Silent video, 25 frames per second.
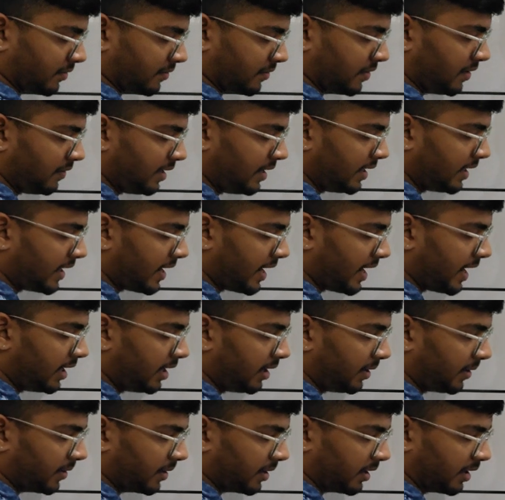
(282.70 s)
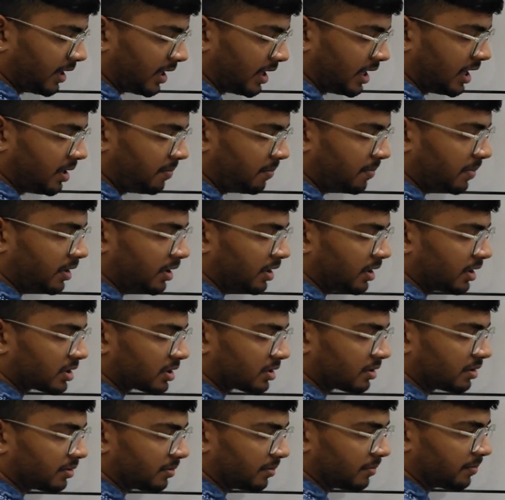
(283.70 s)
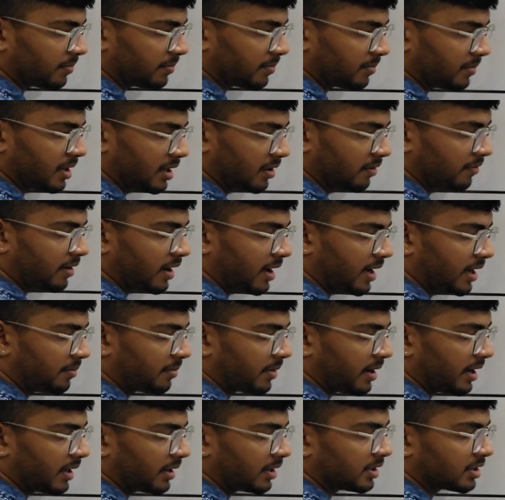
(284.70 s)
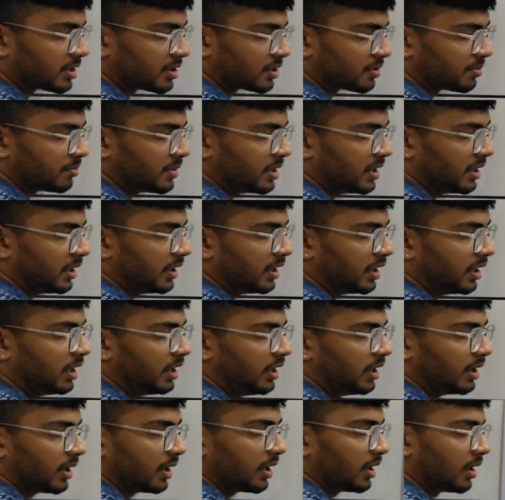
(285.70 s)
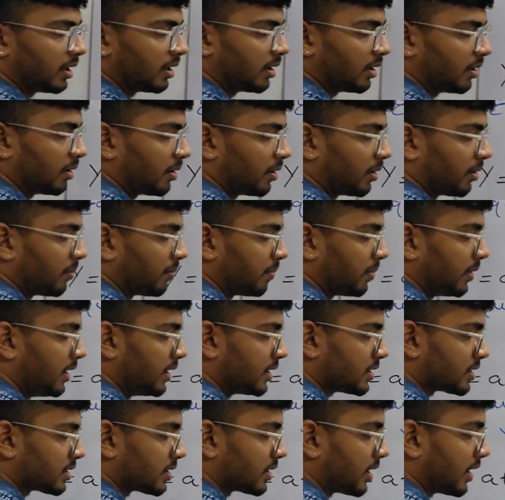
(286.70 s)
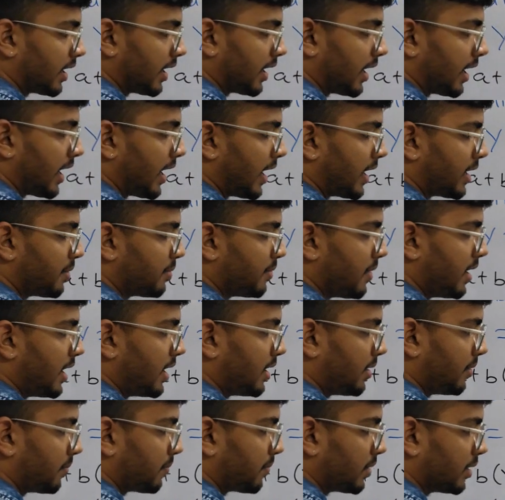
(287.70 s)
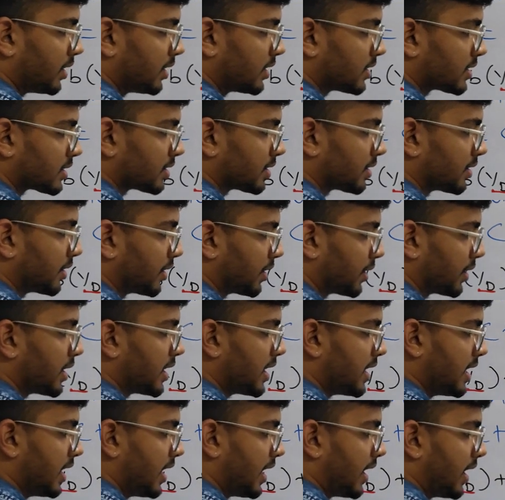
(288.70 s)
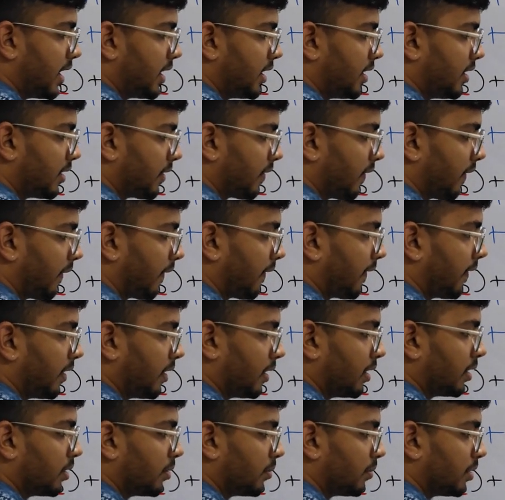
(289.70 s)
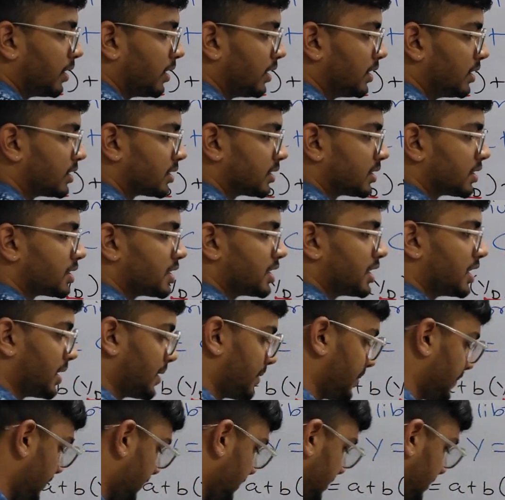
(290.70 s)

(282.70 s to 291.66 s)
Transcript: will get A plus by minus bt plus I bar plus dr plus G.